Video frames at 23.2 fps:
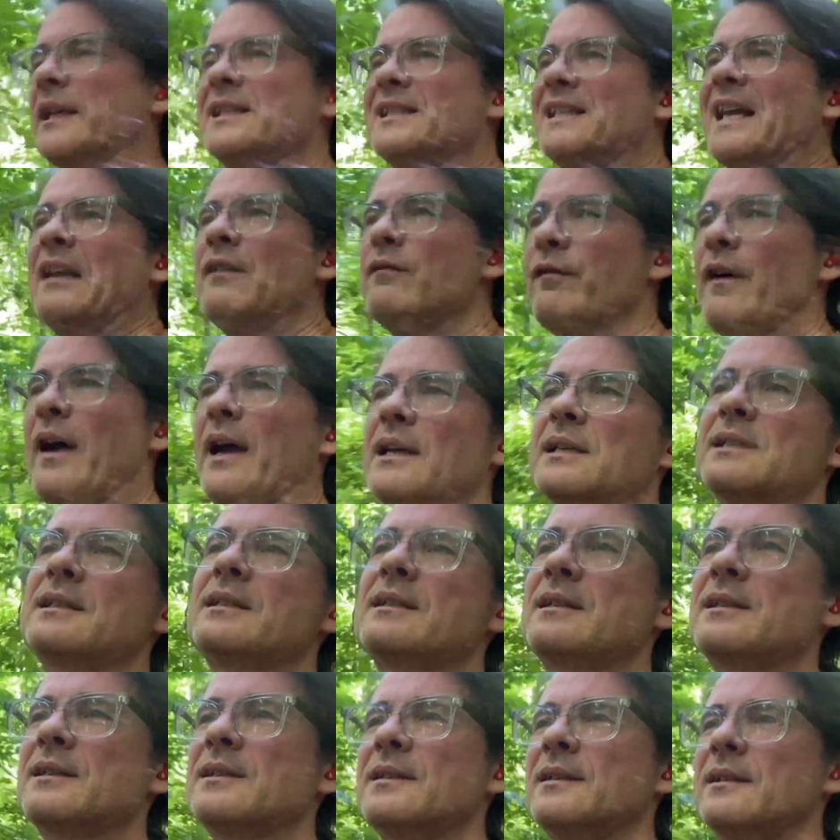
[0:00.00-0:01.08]

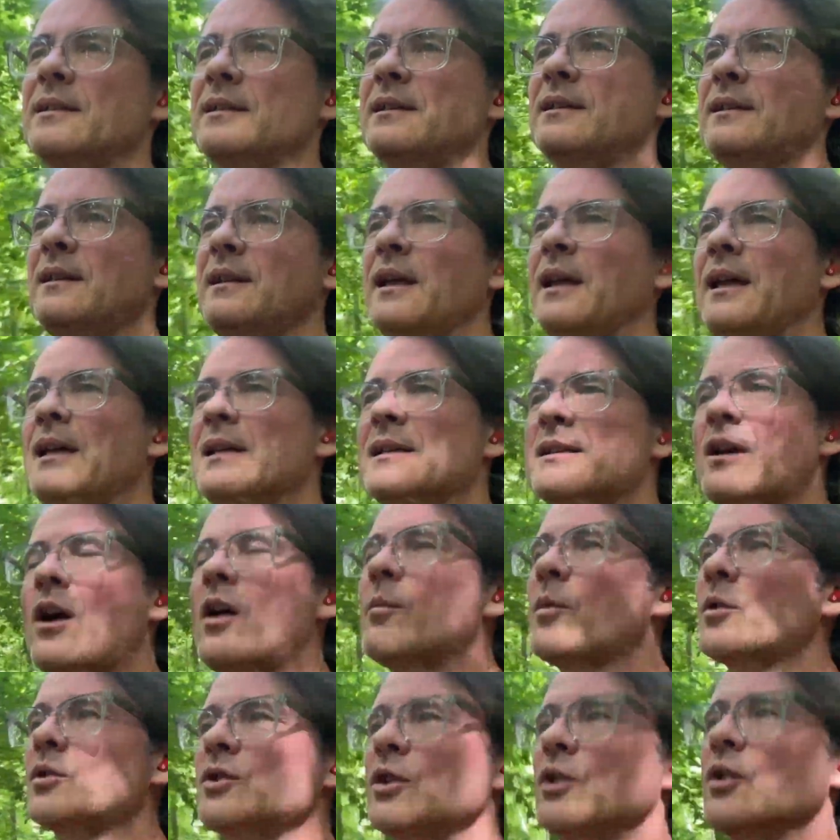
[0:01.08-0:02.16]
Steadfast is almost a